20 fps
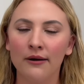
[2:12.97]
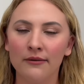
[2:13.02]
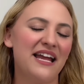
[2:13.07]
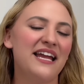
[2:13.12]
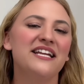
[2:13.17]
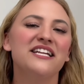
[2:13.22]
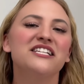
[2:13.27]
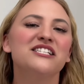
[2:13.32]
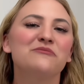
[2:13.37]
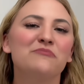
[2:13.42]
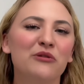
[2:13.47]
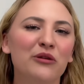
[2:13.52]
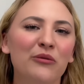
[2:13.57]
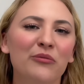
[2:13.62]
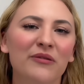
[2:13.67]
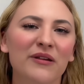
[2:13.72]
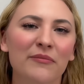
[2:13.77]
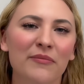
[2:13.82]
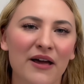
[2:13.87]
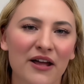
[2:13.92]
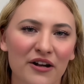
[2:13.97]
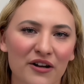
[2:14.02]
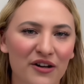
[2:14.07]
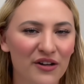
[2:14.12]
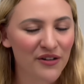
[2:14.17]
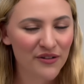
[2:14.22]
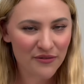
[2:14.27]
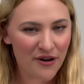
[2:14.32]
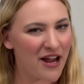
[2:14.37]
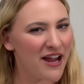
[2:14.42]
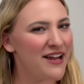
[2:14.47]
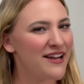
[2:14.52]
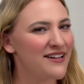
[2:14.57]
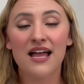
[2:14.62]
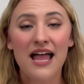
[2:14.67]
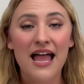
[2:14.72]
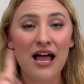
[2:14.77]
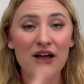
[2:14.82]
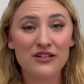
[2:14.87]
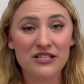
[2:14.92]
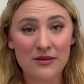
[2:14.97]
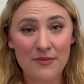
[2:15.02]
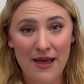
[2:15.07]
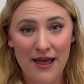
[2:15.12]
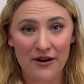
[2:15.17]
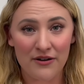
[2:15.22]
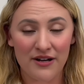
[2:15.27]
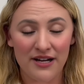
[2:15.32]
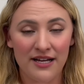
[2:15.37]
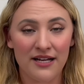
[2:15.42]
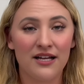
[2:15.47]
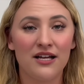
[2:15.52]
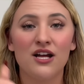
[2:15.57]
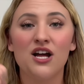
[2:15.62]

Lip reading: Indisputably better, right? How's the battery?